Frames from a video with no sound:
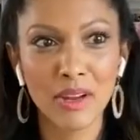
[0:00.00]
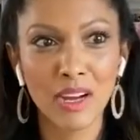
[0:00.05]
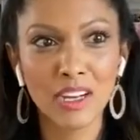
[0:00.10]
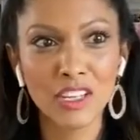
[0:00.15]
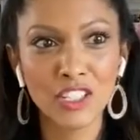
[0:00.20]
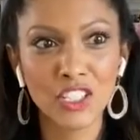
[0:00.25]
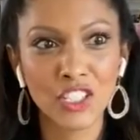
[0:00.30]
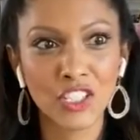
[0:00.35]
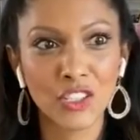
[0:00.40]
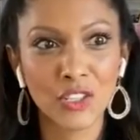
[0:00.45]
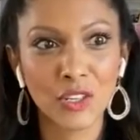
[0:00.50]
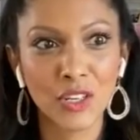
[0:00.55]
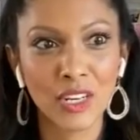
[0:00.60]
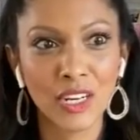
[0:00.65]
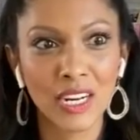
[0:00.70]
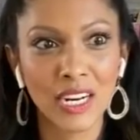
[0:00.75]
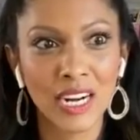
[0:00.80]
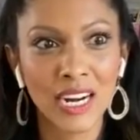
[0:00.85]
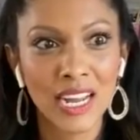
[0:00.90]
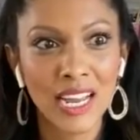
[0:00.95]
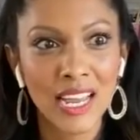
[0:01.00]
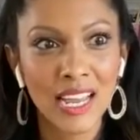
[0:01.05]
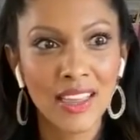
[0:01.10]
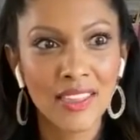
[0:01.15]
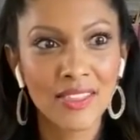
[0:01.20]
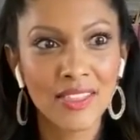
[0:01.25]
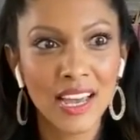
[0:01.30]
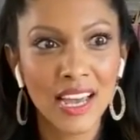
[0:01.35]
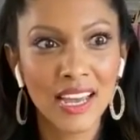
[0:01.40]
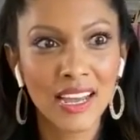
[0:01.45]
I'm not sure
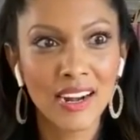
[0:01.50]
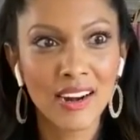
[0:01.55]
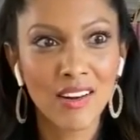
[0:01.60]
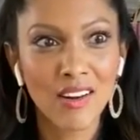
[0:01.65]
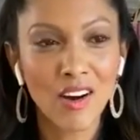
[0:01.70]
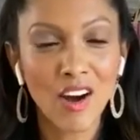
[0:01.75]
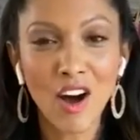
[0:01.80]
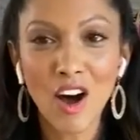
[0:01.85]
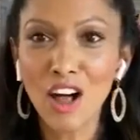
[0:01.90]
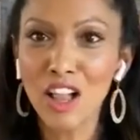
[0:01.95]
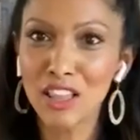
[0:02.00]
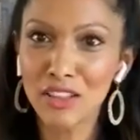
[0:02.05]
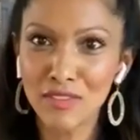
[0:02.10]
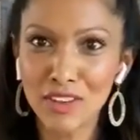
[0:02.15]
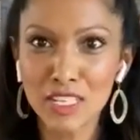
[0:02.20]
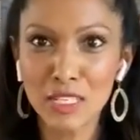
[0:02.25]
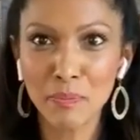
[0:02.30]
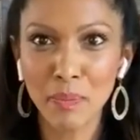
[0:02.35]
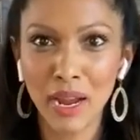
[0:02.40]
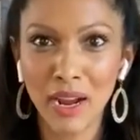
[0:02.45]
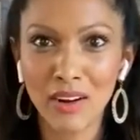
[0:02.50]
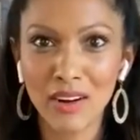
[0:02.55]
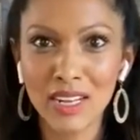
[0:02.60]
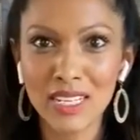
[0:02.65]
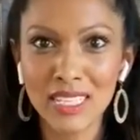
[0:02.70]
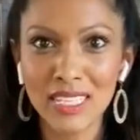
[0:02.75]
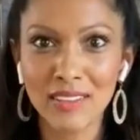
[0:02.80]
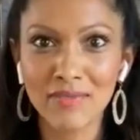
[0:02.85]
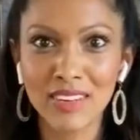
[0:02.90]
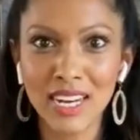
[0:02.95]
that all of us
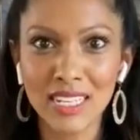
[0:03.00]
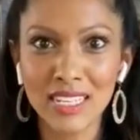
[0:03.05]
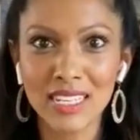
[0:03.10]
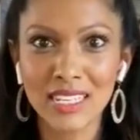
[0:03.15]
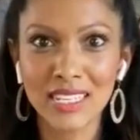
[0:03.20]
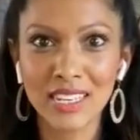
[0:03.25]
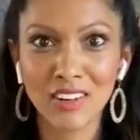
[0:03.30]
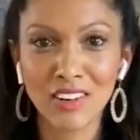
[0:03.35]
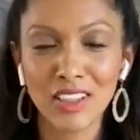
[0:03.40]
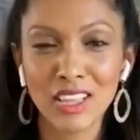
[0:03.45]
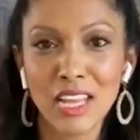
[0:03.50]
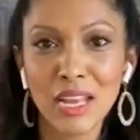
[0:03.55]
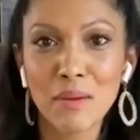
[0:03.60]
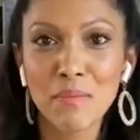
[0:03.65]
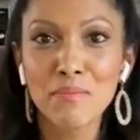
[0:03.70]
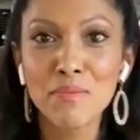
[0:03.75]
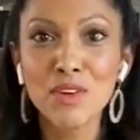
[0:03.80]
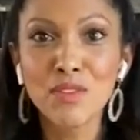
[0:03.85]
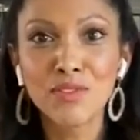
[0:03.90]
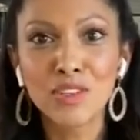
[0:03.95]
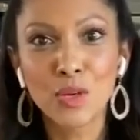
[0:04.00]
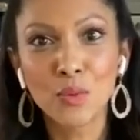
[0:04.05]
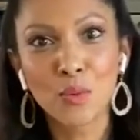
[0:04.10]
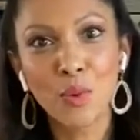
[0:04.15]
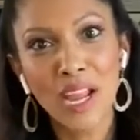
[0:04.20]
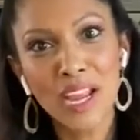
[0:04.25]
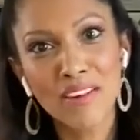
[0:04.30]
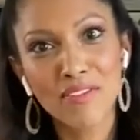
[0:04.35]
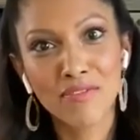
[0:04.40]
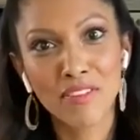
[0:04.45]
parents have necessarily moved
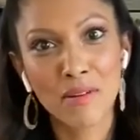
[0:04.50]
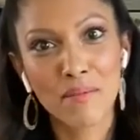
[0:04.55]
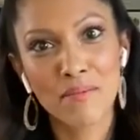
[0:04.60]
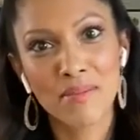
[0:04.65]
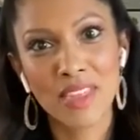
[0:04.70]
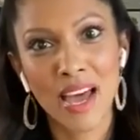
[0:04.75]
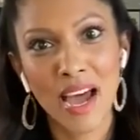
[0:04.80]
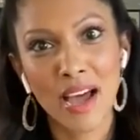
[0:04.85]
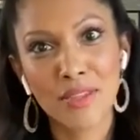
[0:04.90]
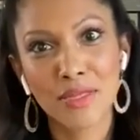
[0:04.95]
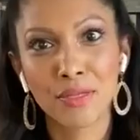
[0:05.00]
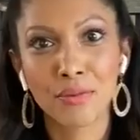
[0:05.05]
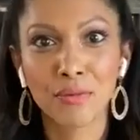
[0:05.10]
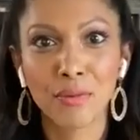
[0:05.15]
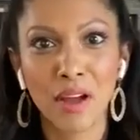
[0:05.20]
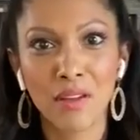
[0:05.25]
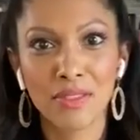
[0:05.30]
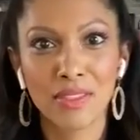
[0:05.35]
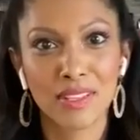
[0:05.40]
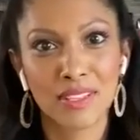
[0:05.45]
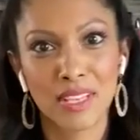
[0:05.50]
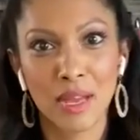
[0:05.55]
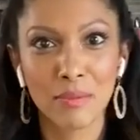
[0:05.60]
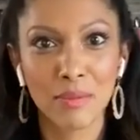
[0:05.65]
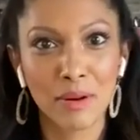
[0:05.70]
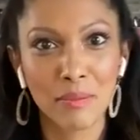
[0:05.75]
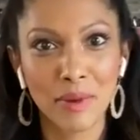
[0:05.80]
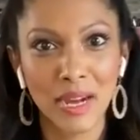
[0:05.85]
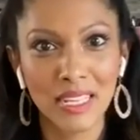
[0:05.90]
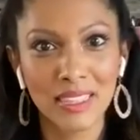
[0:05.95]
away from that throughout the
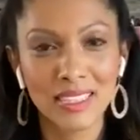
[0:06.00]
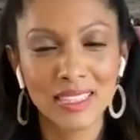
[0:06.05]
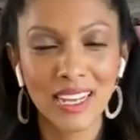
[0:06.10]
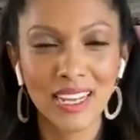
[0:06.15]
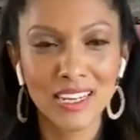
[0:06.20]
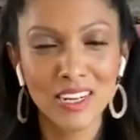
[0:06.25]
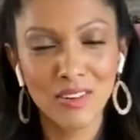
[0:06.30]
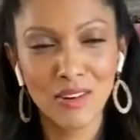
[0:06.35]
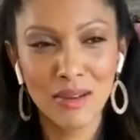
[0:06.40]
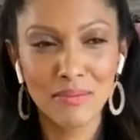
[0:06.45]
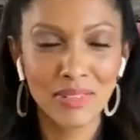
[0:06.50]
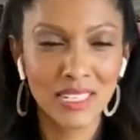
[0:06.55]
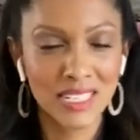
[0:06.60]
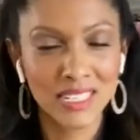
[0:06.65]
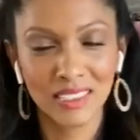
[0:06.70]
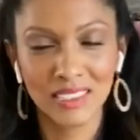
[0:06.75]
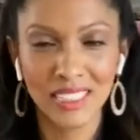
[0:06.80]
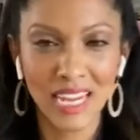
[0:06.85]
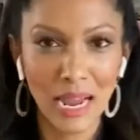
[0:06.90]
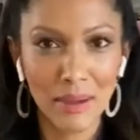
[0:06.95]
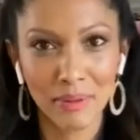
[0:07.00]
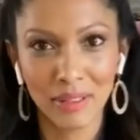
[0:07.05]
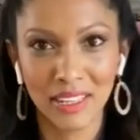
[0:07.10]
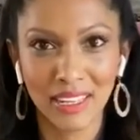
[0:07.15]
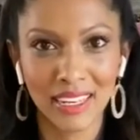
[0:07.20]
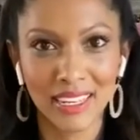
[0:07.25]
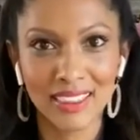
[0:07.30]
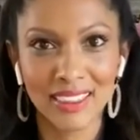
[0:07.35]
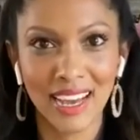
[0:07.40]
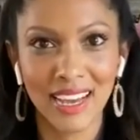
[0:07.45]
summer months. I know I'm still
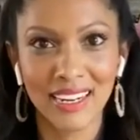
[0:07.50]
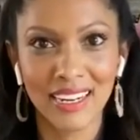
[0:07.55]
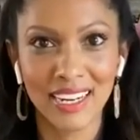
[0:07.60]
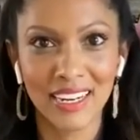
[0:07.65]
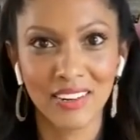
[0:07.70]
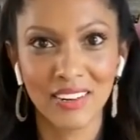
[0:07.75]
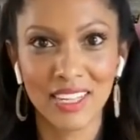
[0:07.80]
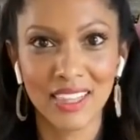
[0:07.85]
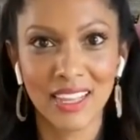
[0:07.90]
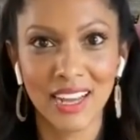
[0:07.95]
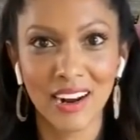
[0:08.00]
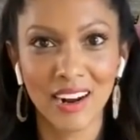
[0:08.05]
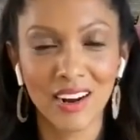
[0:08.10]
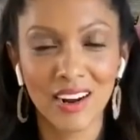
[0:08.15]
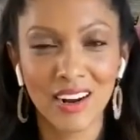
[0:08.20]
dabbling in that here and